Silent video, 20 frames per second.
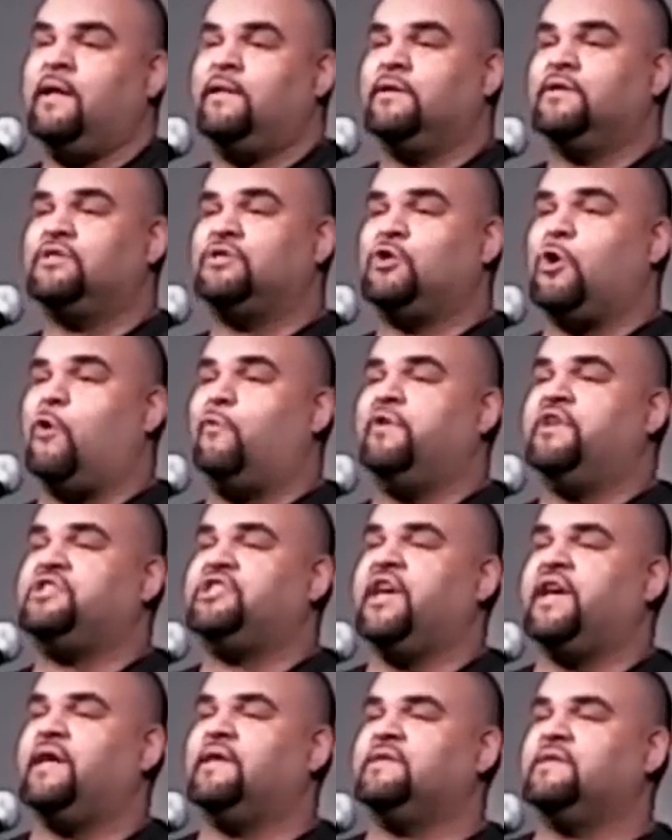The story
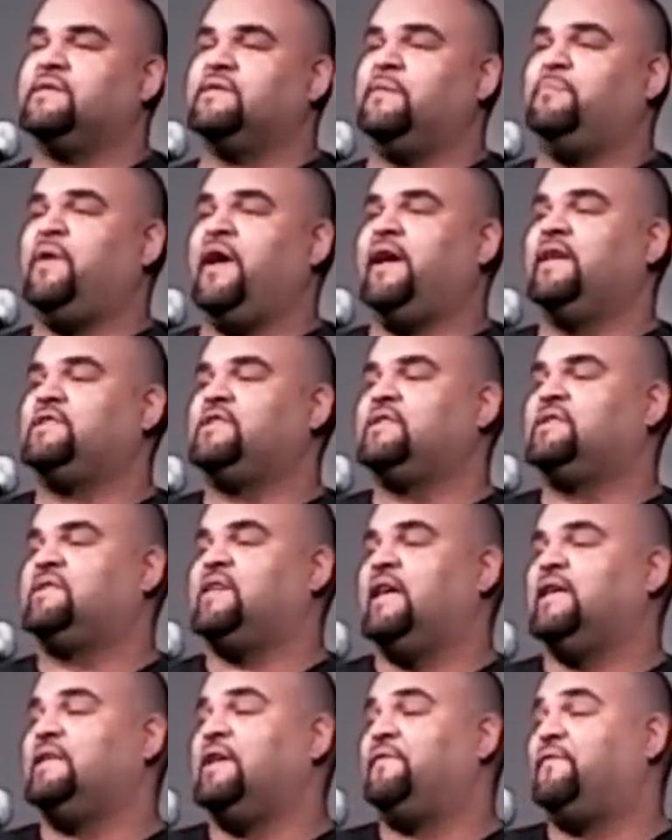changes. The pages
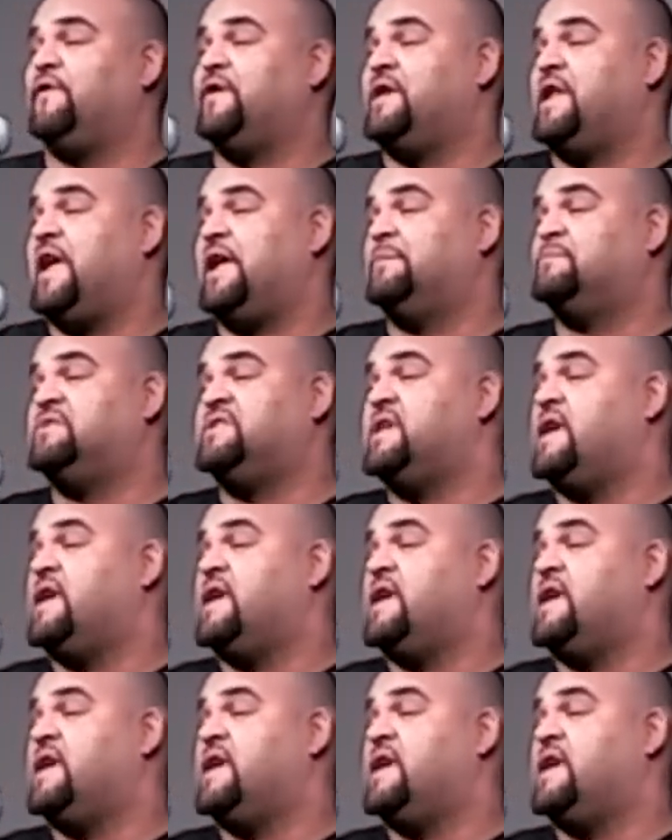say different names.